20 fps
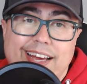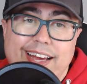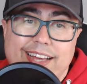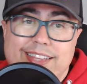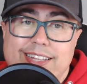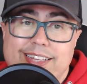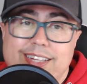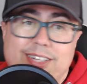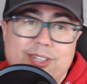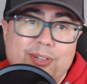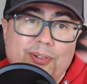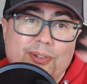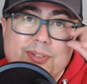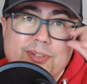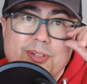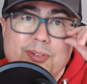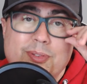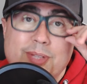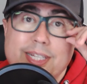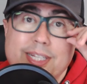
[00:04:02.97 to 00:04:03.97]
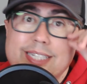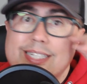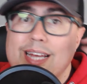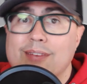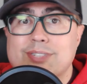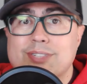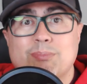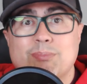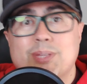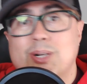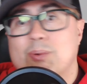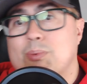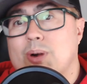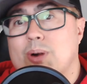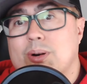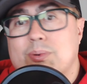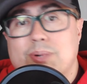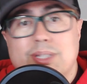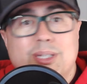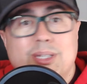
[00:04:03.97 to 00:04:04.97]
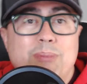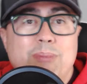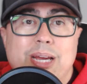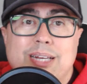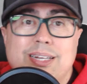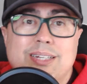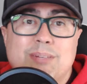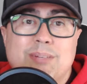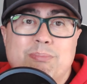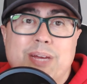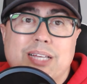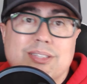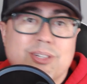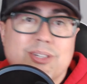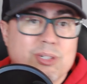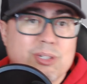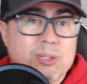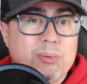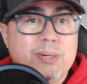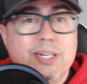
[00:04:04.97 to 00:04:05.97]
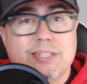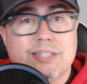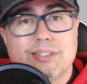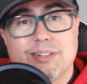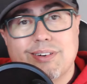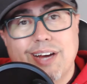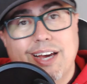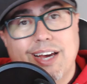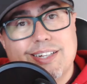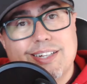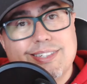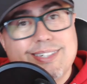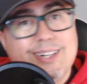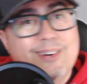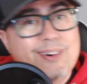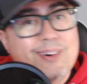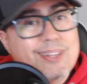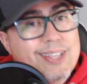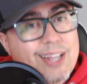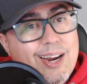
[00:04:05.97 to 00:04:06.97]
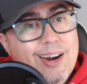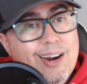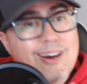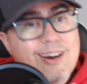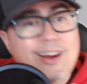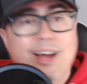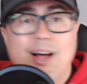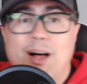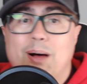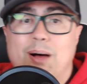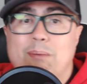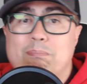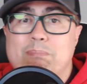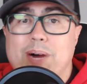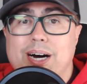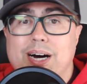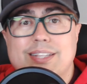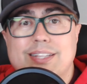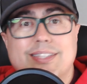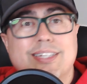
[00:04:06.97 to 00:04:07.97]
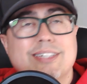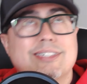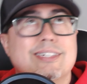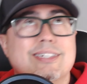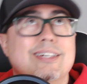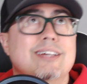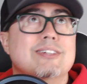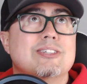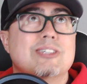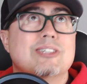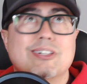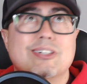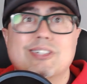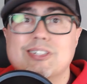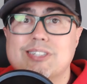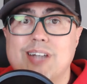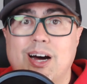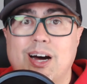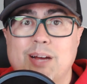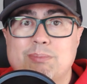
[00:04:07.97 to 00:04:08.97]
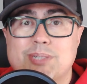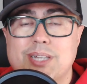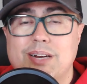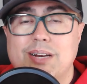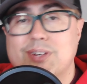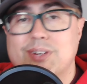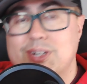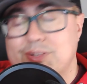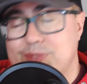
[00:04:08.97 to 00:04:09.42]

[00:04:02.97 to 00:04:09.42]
And then you at least have something to work with. You may need to make little tweaks, little edits here and there, but this is such a time saver.